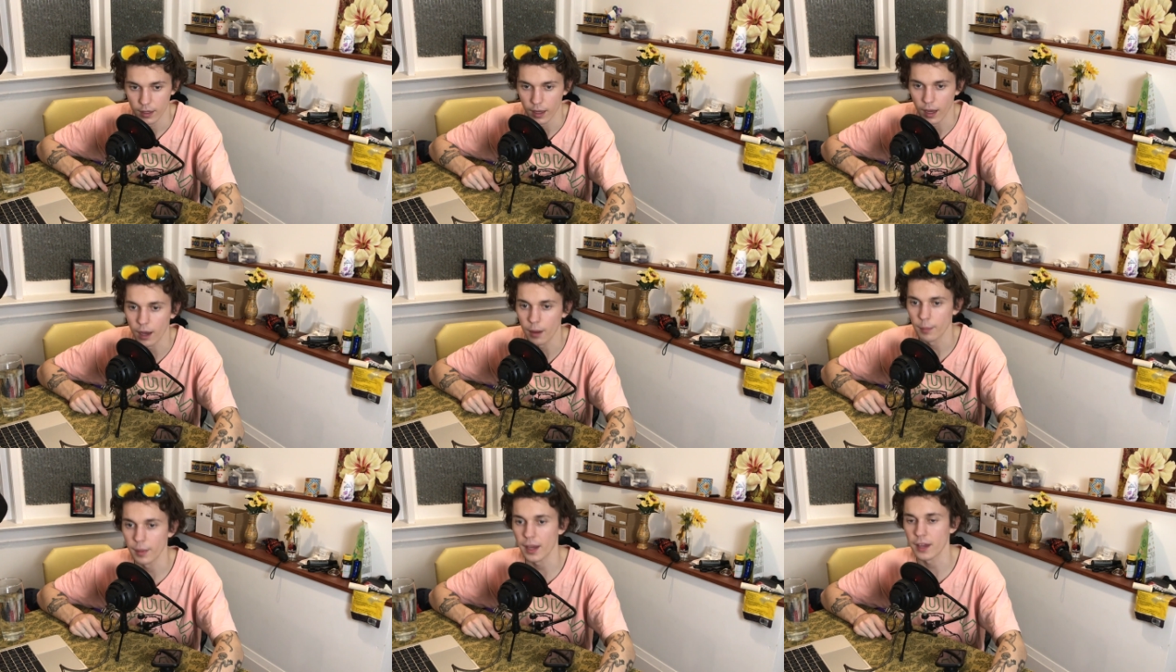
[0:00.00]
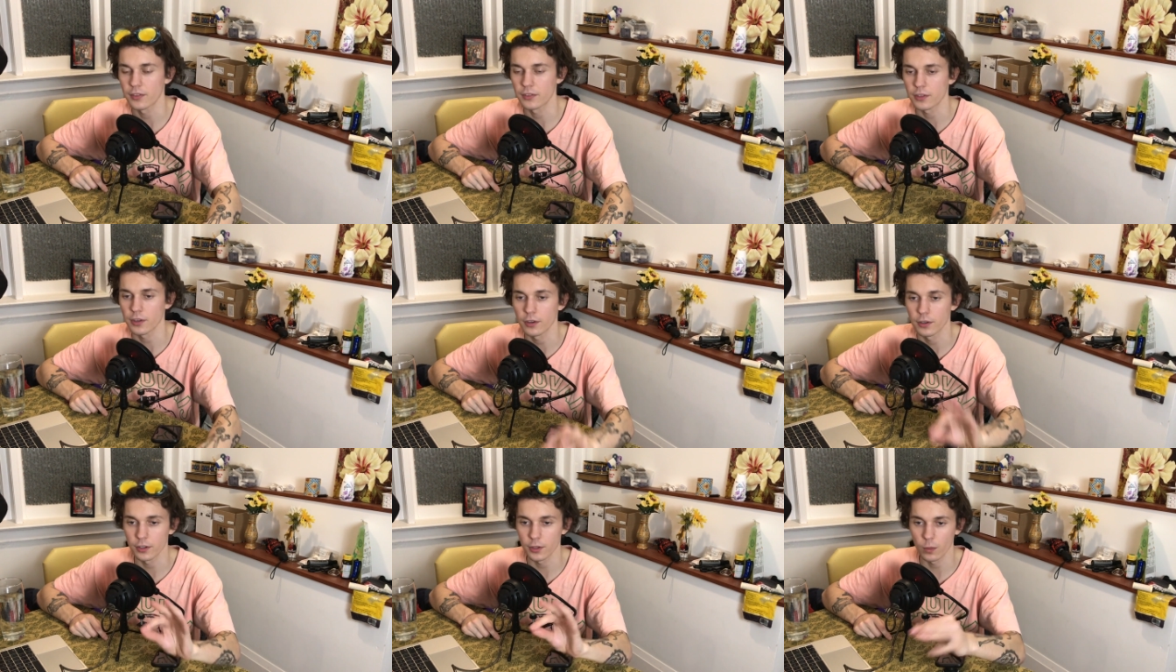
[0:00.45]
Um, hey
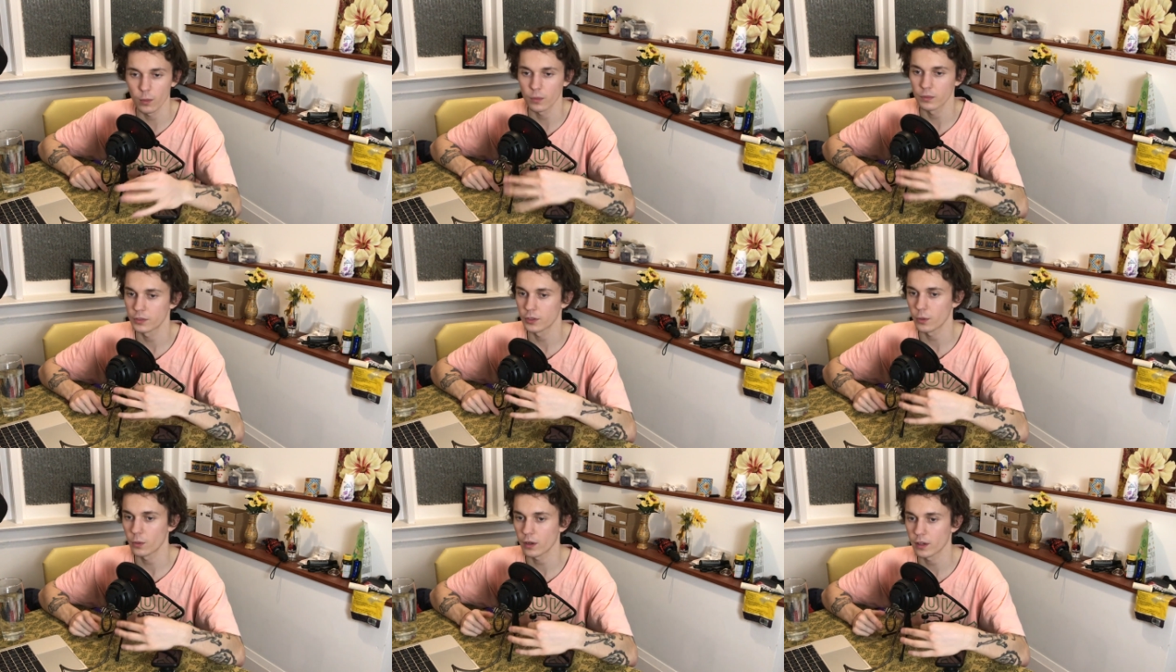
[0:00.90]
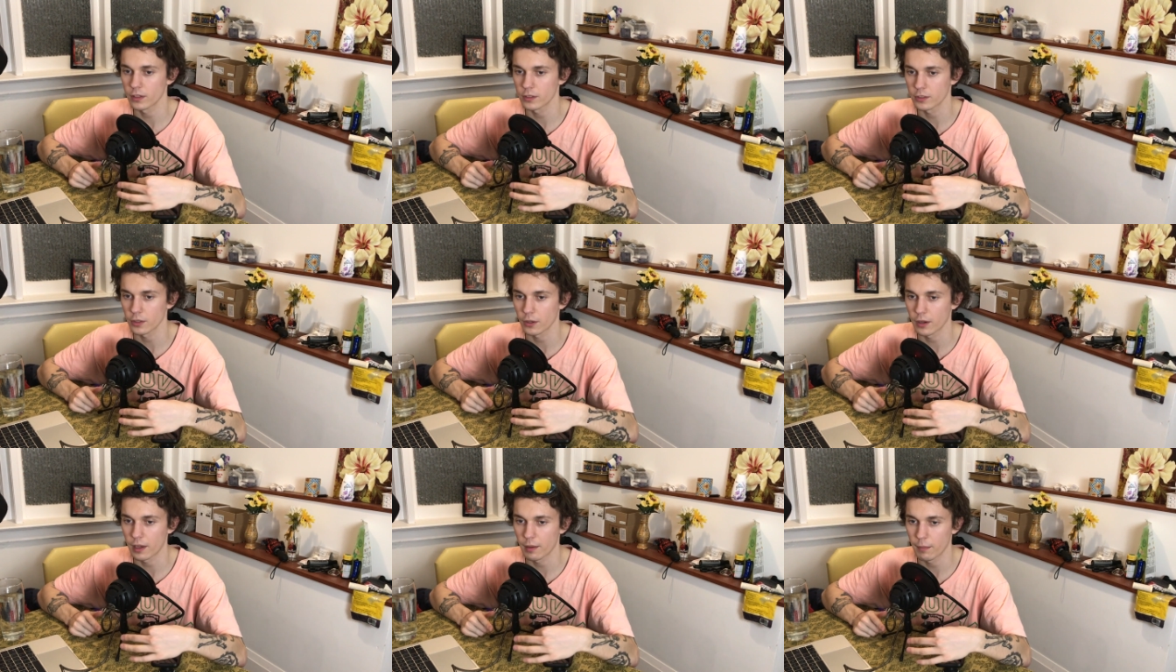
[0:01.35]
sir, do you do you want to
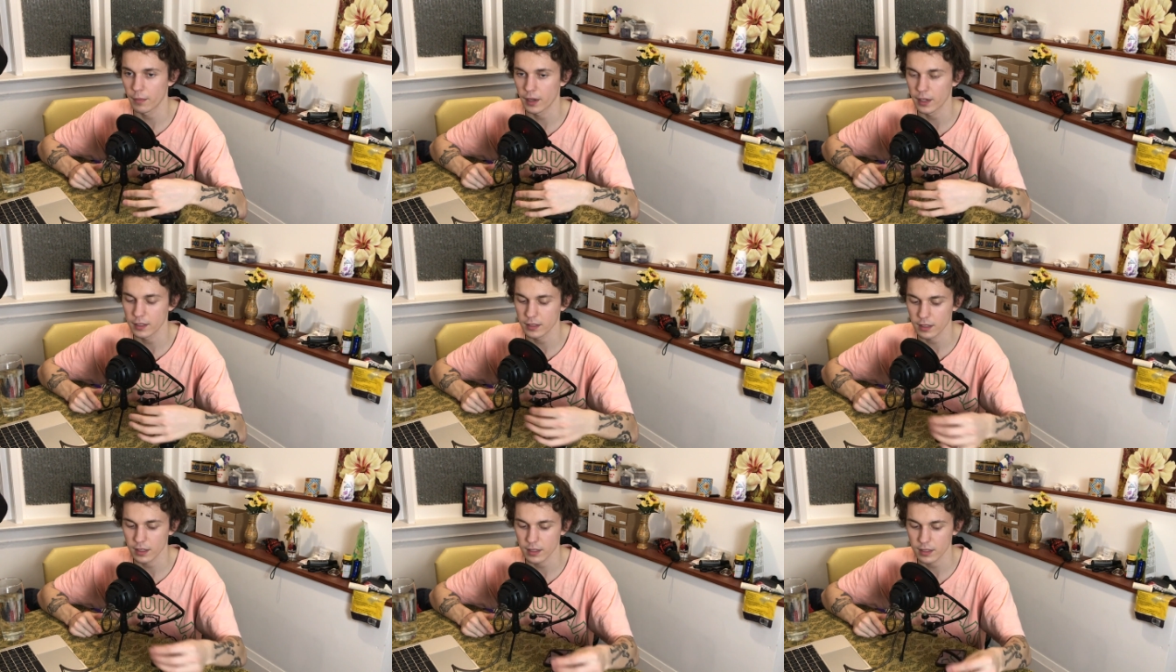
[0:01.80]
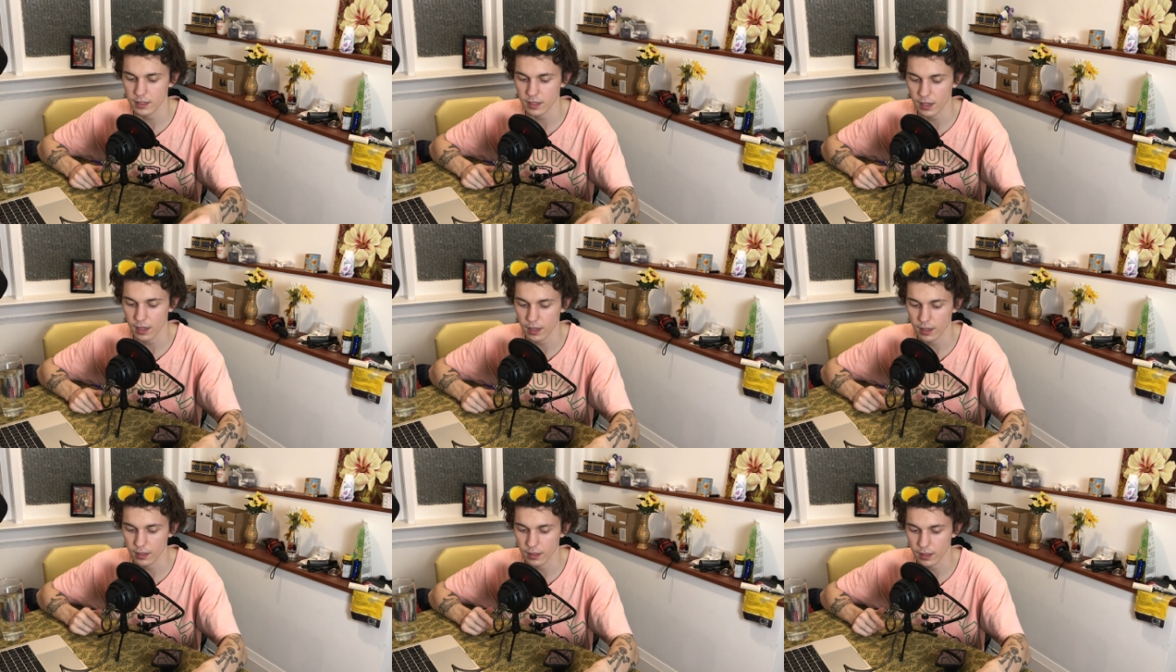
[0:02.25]
donate money to this
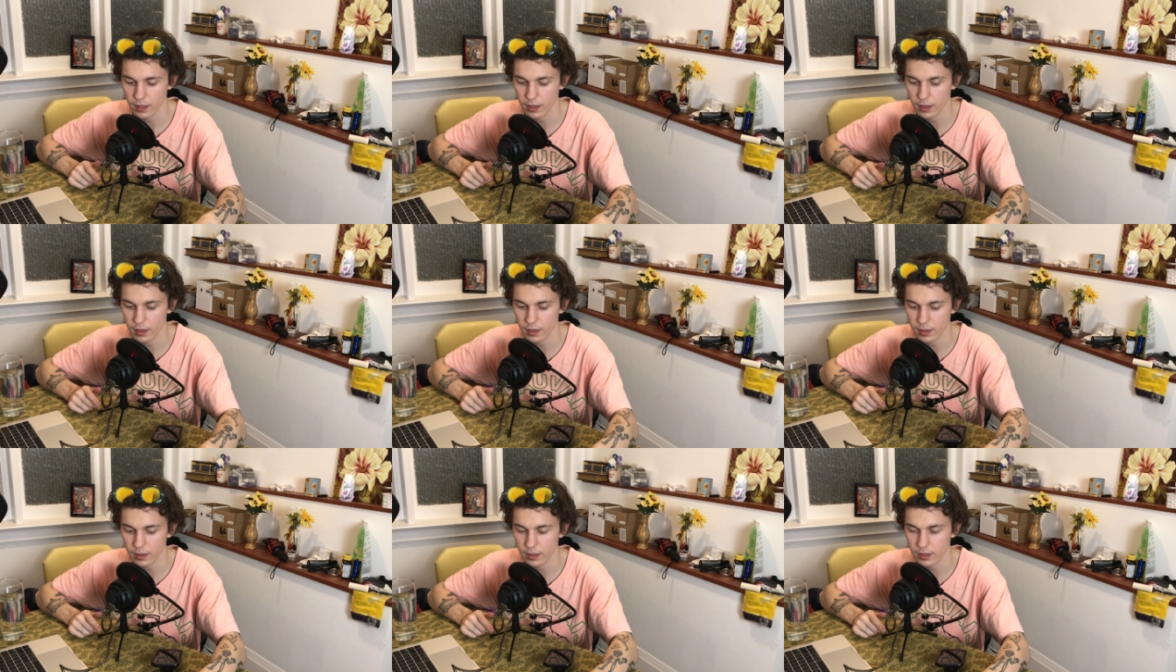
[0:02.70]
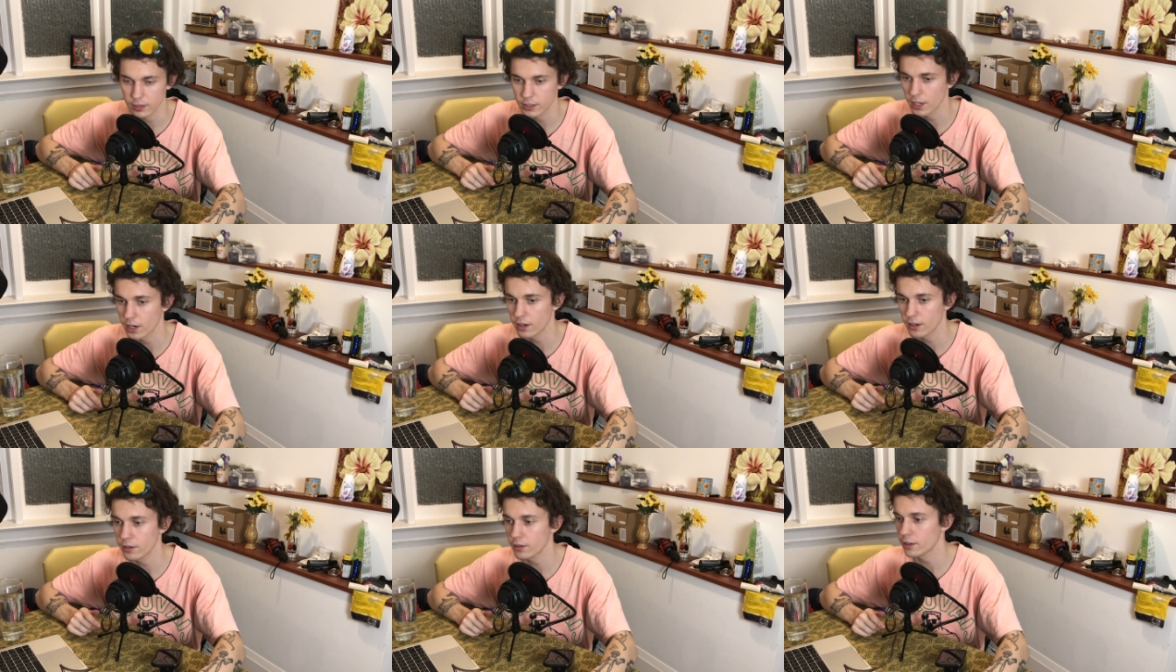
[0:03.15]
uh, the
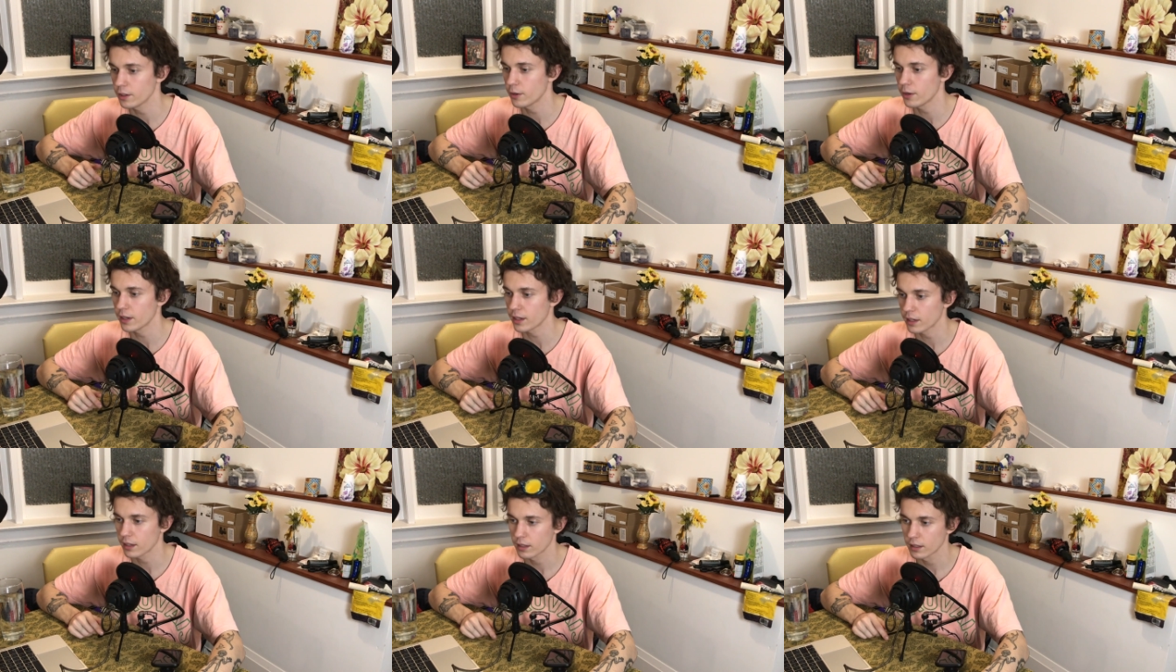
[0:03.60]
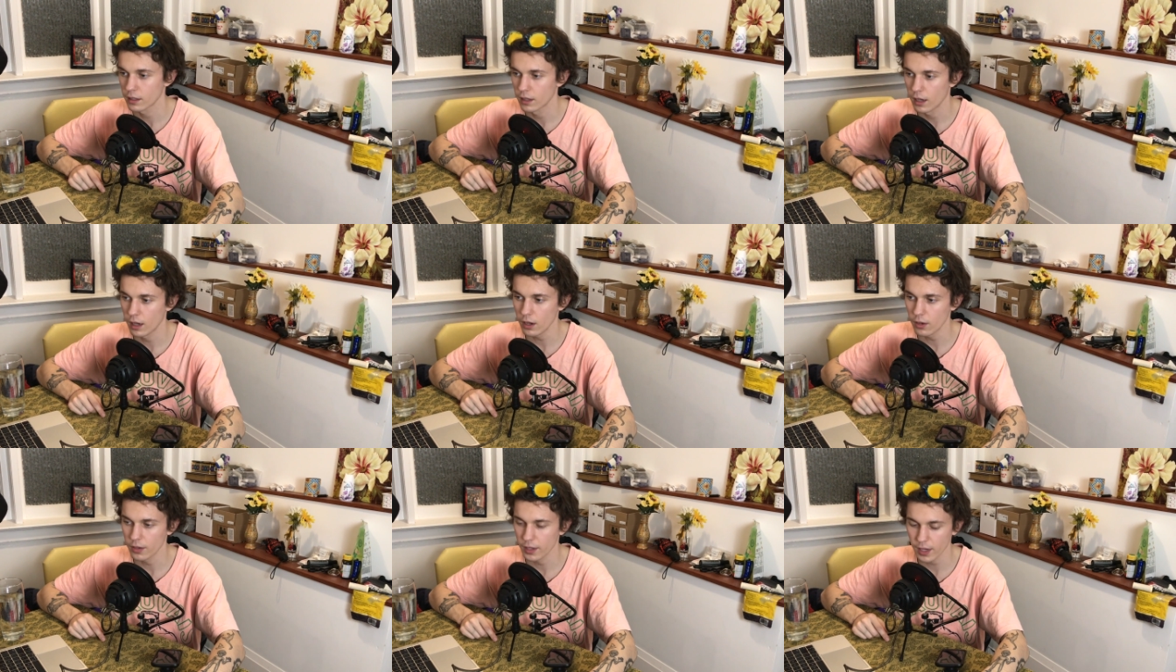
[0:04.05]
charity real quick?
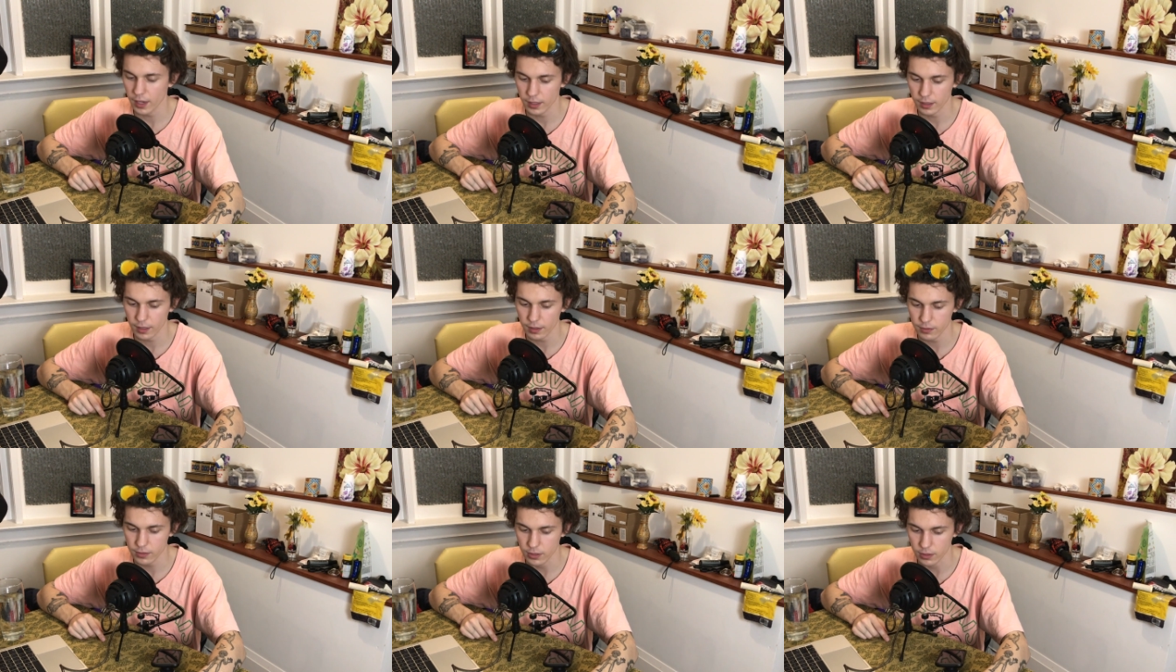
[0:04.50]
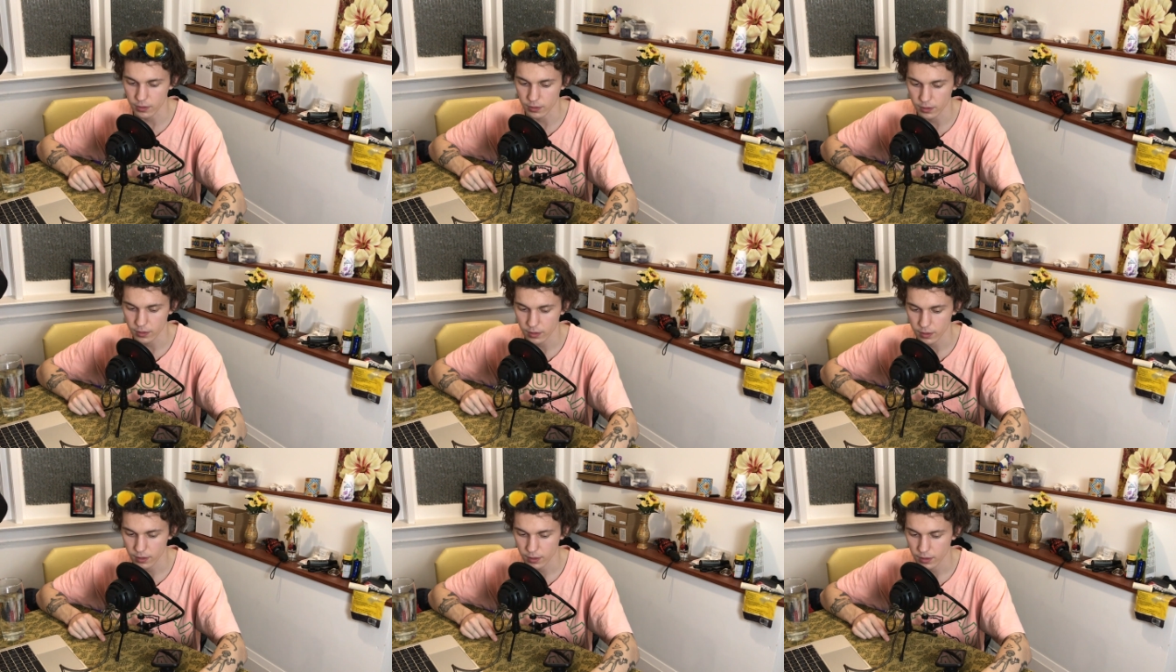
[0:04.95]
Oh yeah, I'd love to.